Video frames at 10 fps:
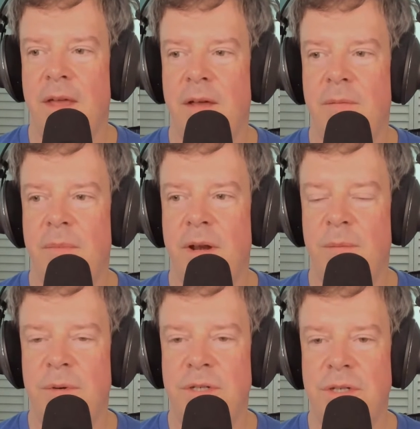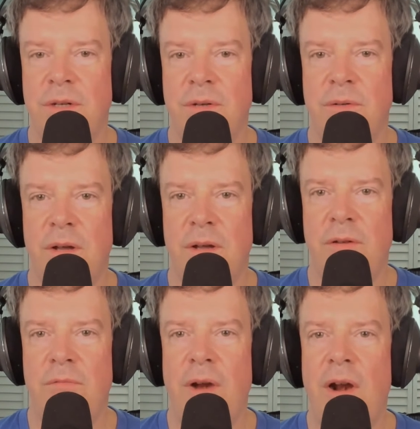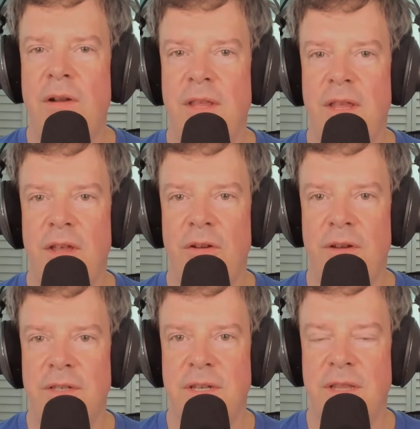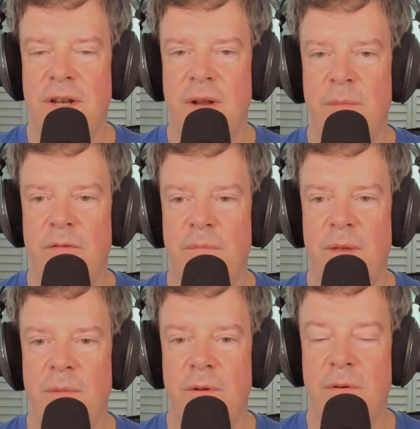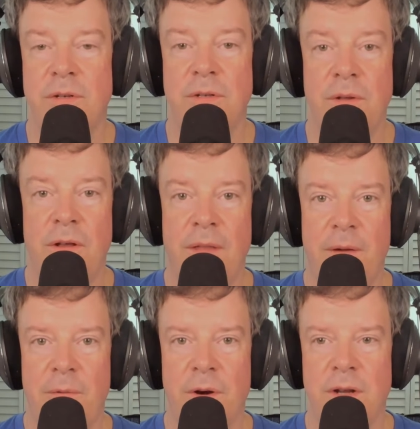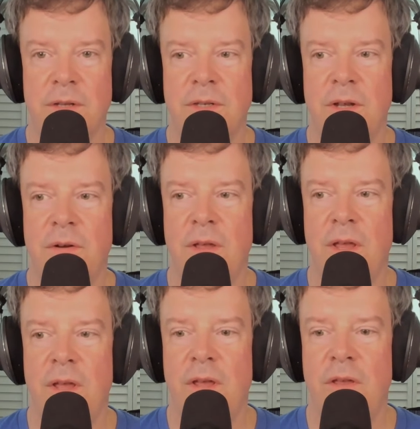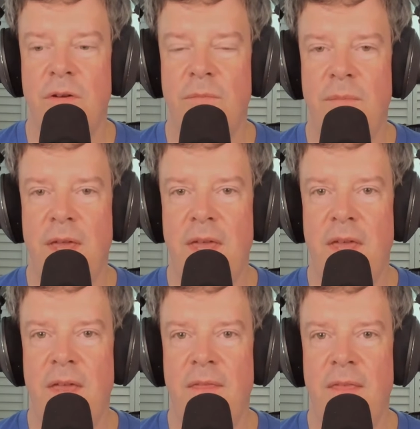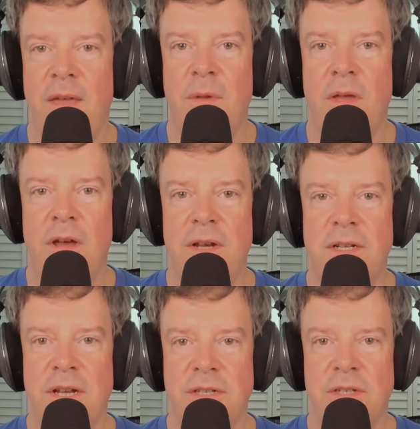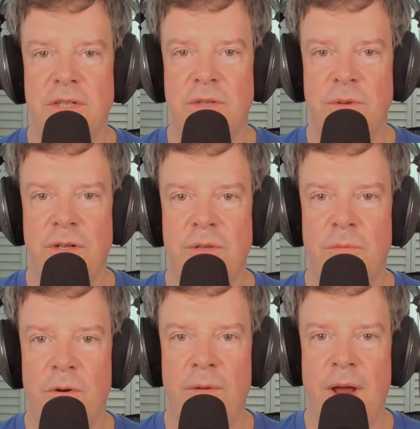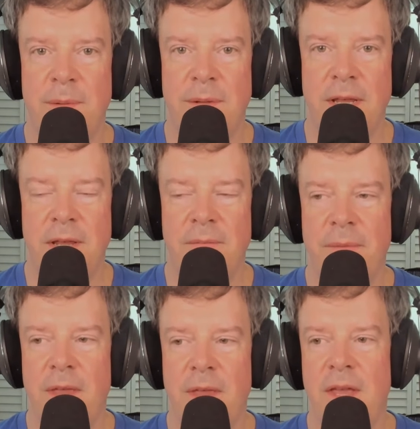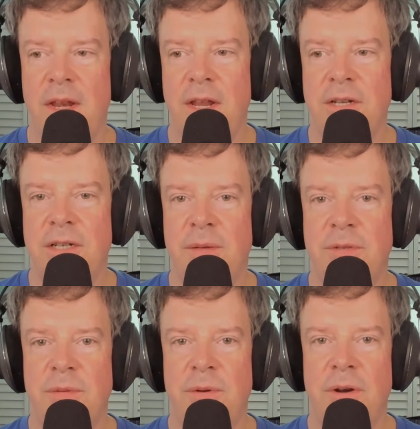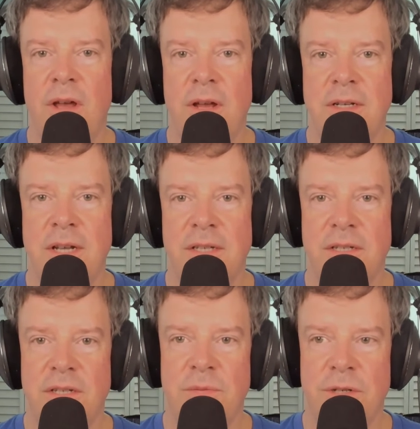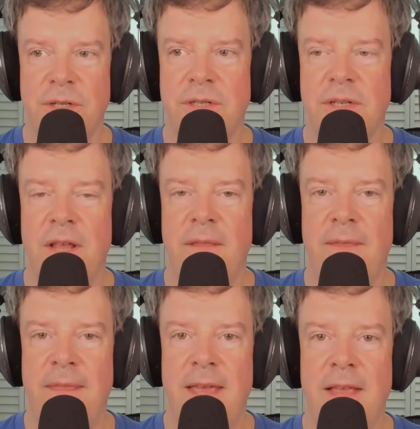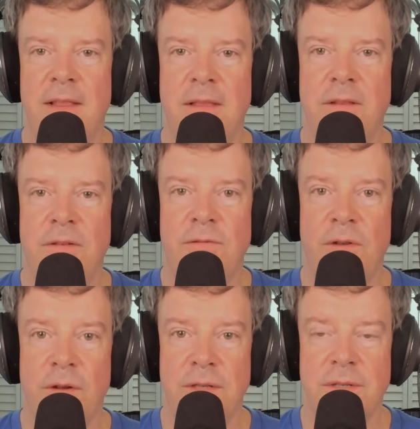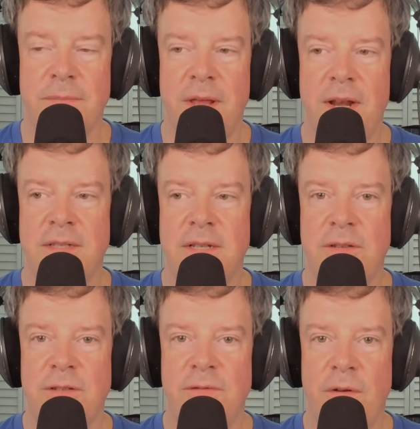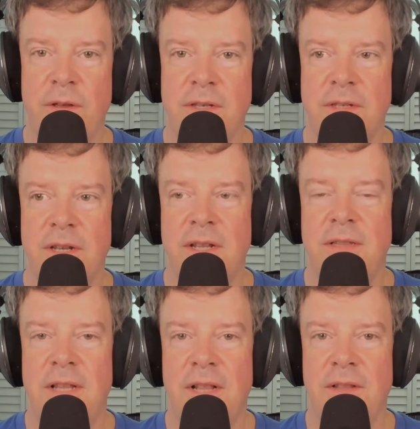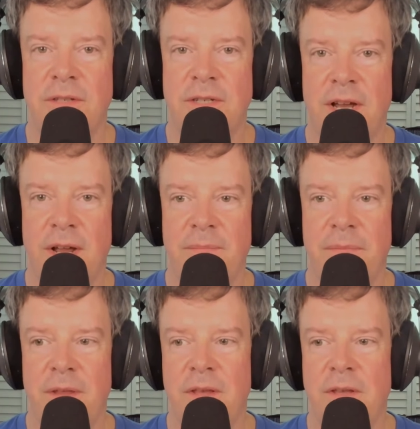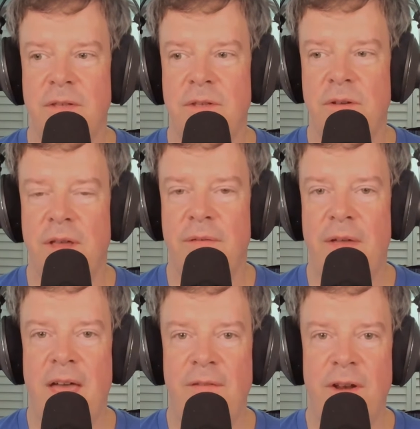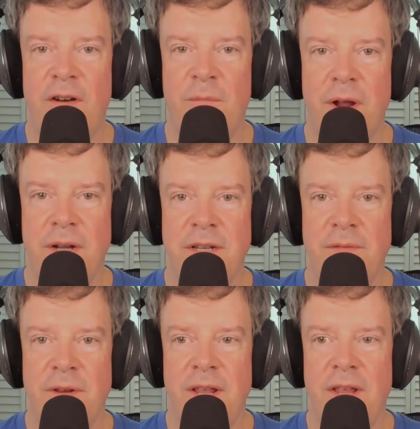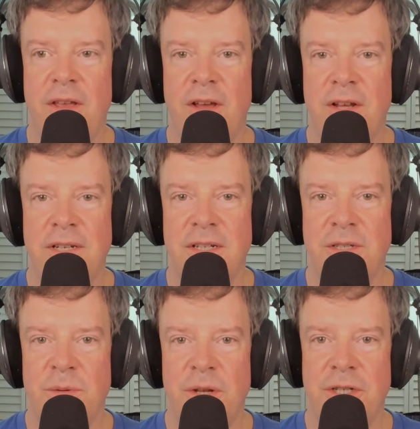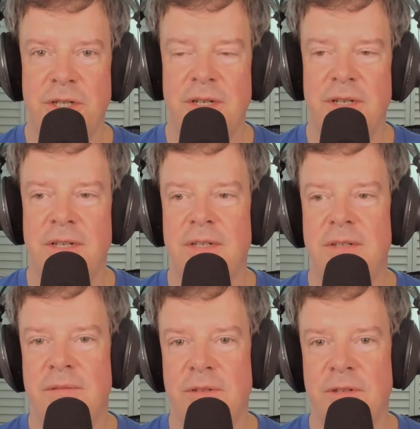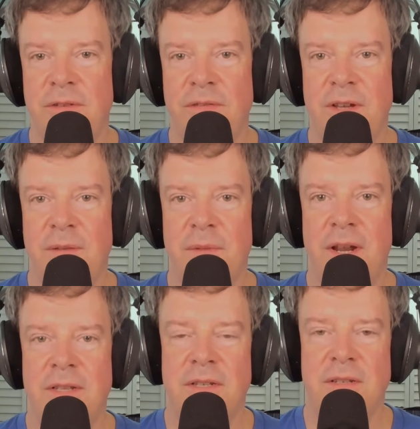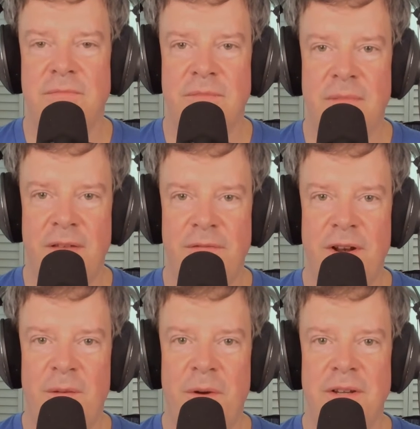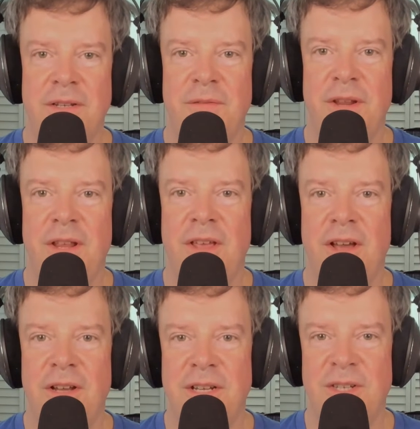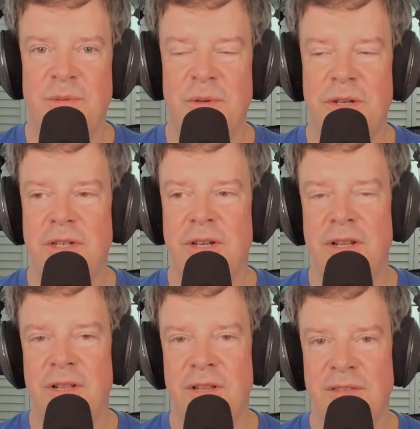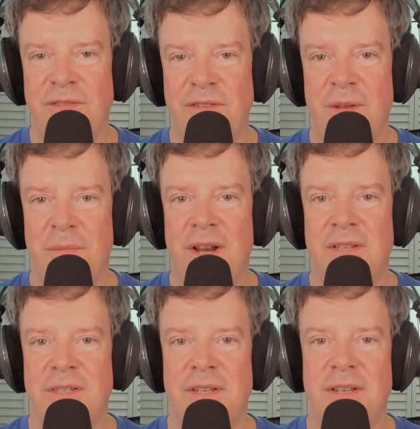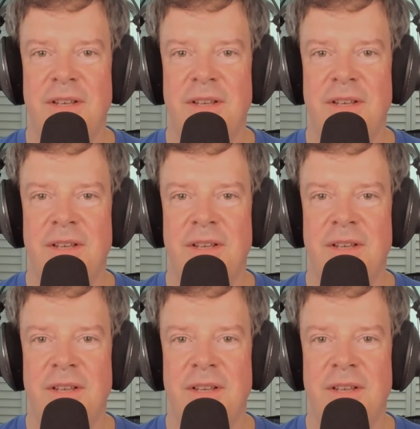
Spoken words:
But number two, you're rarely increasing the number of people who are doing all that work. So you're making them context switch more rapidly. And each time someone context switches, they lose focus. And as they lose focus, they lose time. So you have a half an hour productivity, context switch, lose 15 minutes, half an hour productivity, context switch, lose 15 minutes,